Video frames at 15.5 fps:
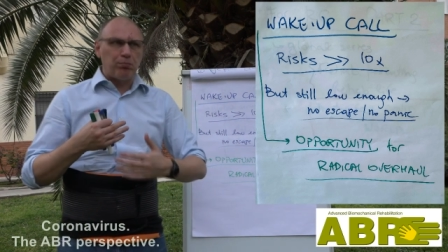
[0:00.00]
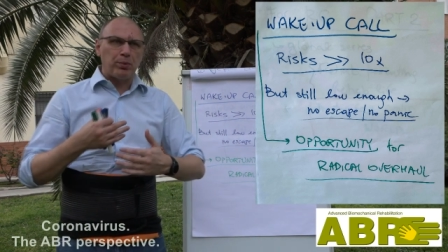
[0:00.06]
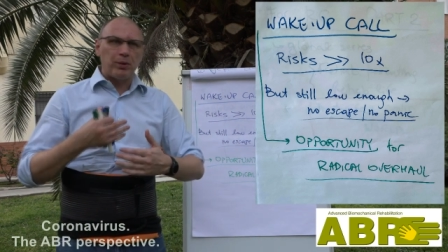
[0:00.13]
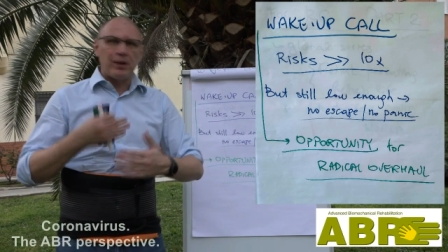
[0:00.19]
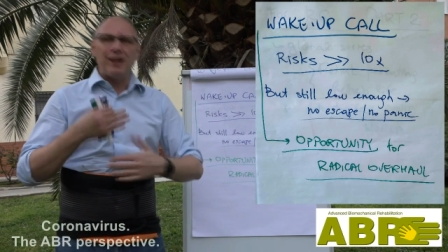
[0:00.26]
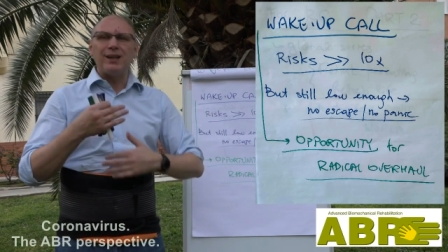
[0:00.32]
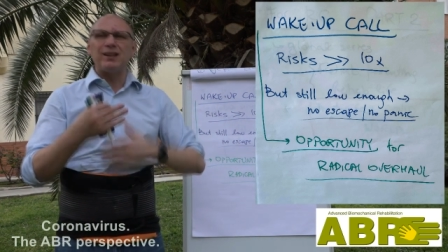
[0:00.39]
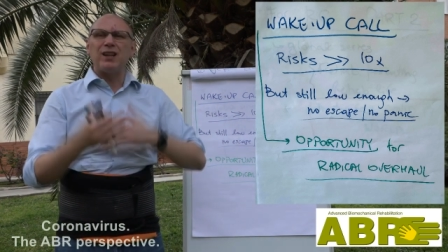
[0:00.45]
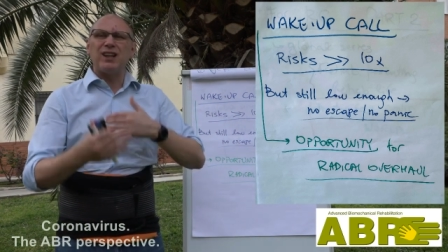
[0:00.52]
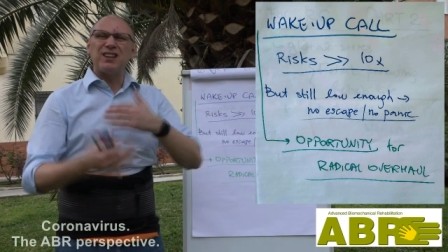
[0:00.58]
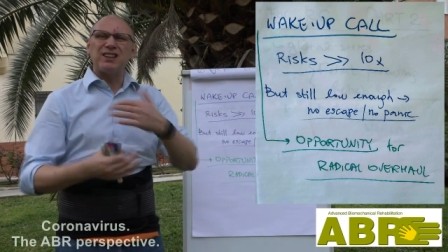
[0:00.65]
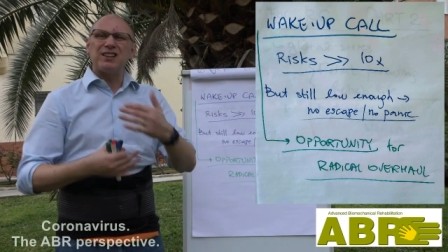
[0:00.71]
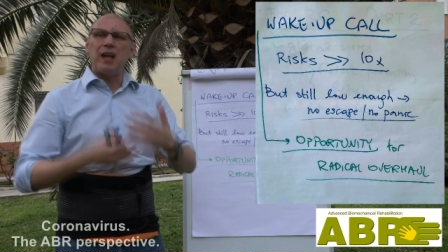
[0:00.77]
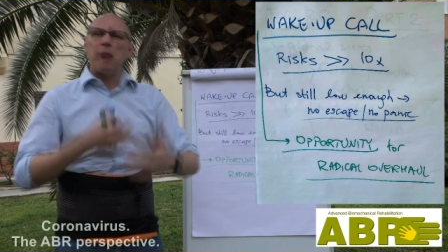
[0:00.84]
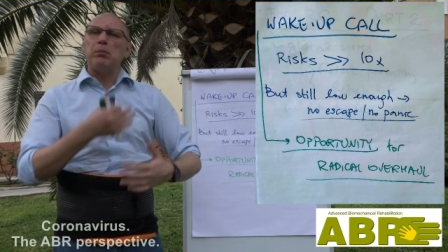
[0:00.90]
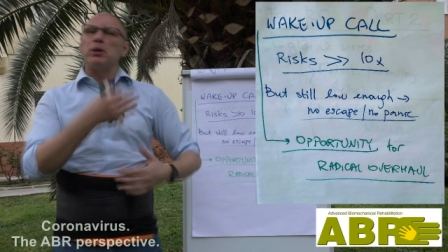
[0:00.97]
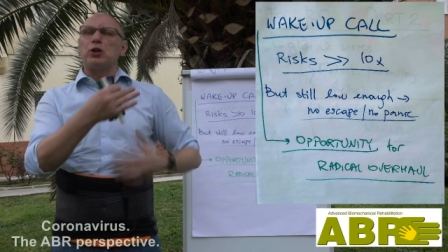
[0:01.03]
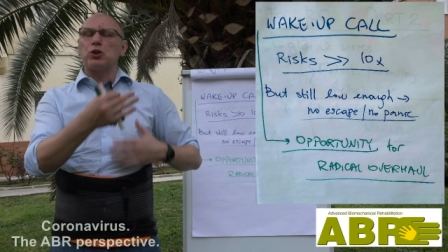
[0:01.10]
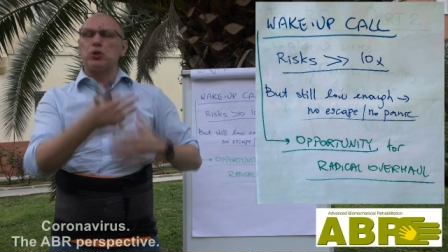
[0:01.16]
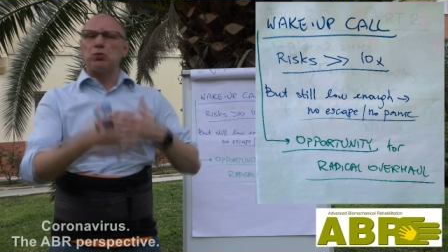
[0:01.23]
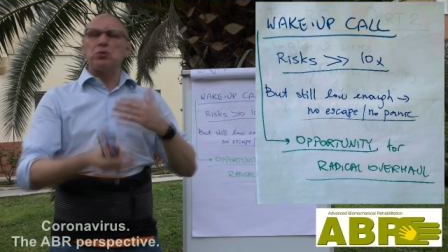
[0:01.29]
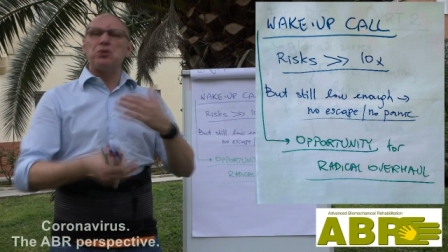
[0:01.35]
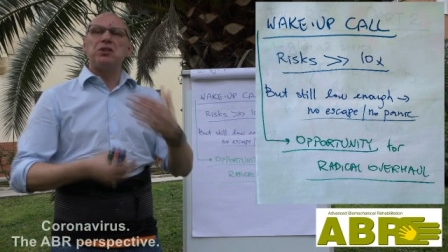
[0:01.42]
bring the
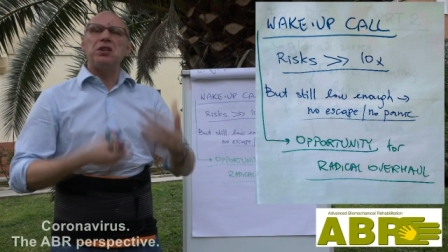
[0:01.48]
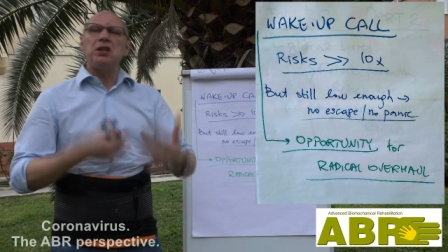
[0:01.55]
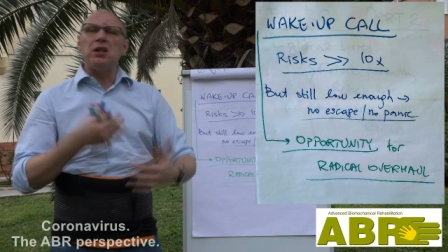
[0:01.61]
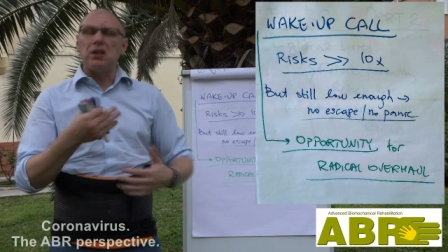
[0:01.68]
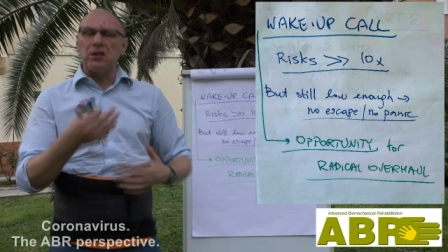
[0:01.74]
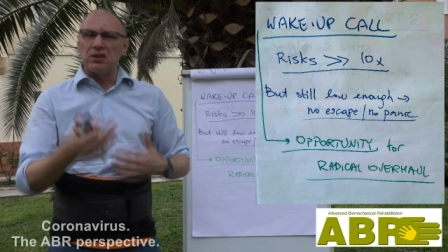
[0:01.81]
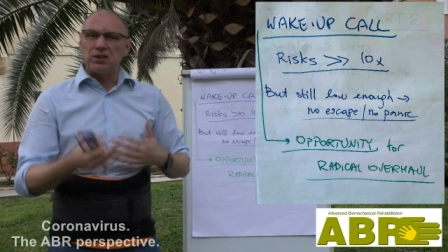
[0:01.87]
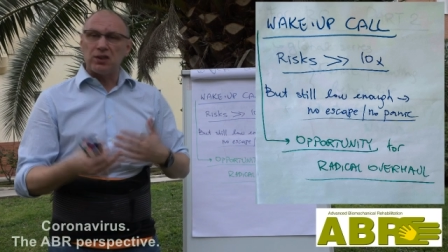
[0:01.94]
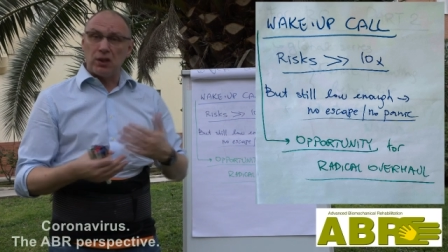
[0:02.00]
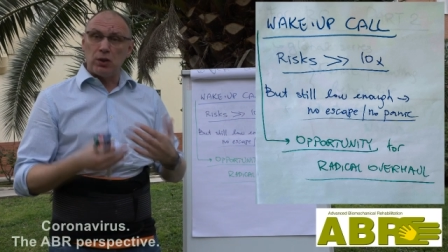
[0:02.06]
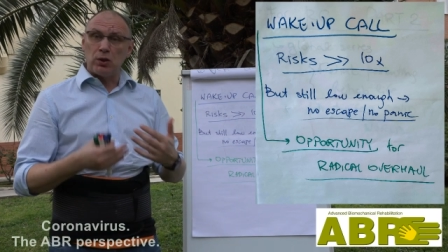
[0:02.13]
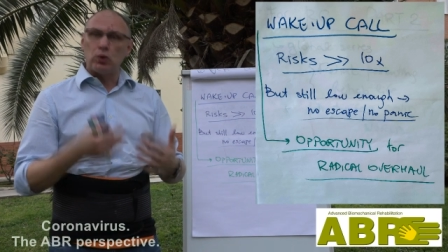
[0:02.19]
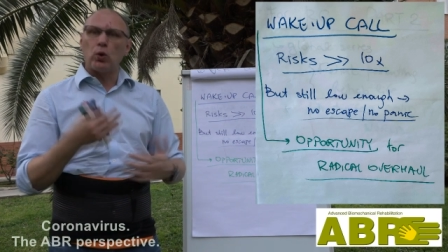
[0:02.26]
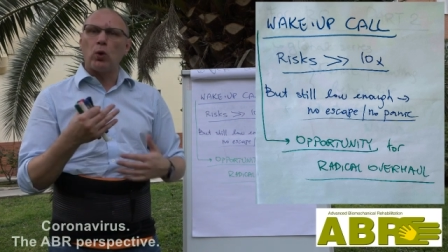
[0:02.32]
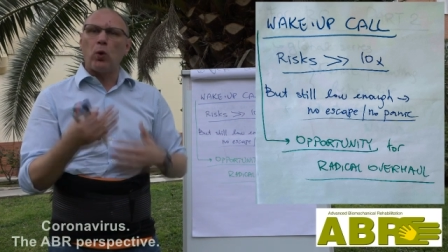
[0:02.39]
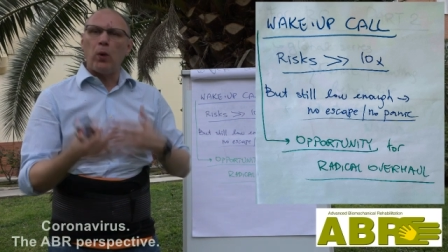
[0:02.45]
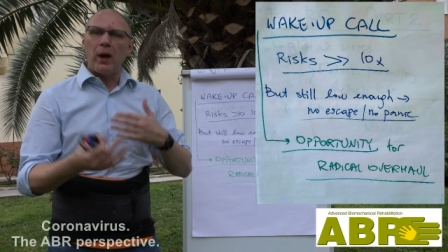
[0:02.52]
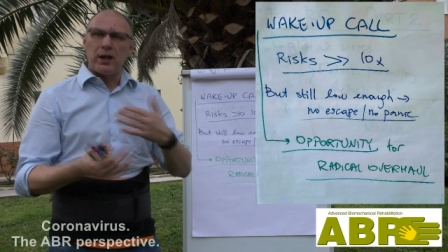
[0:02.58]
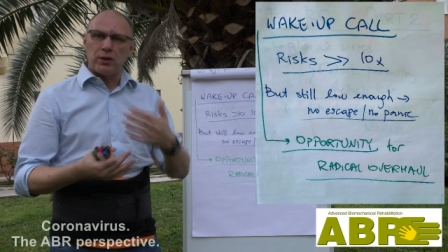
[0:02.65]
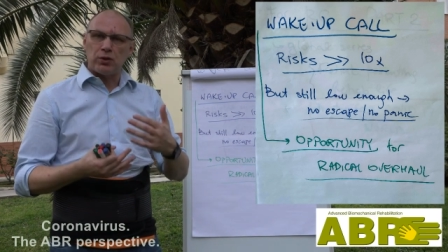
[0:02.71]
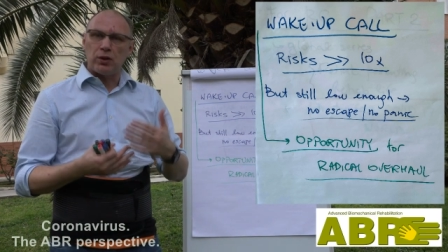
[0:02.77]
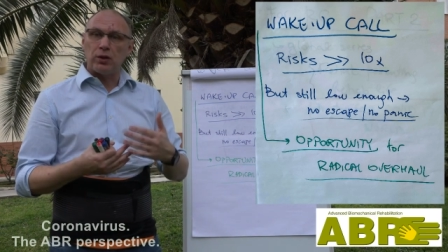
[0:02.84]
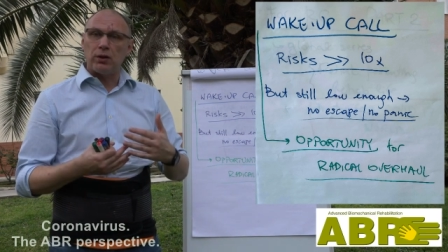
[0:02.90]
established routines into
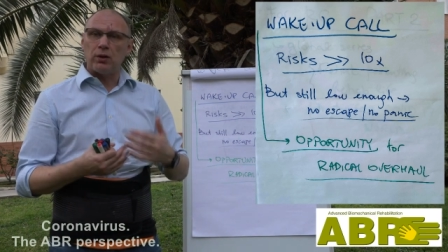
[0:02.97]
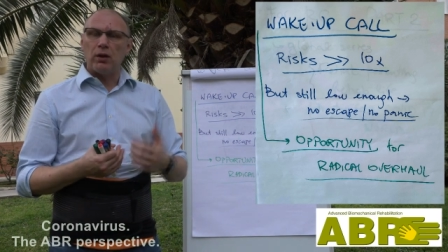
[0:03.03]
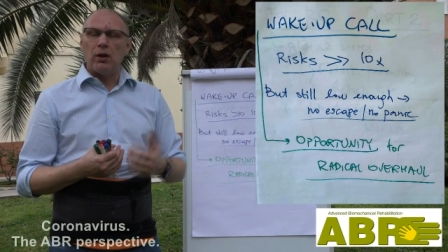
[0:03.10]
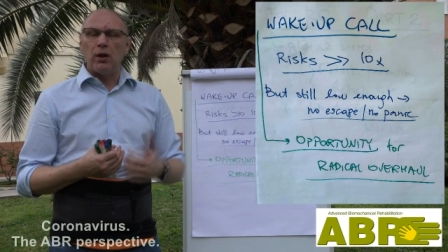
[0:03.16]
question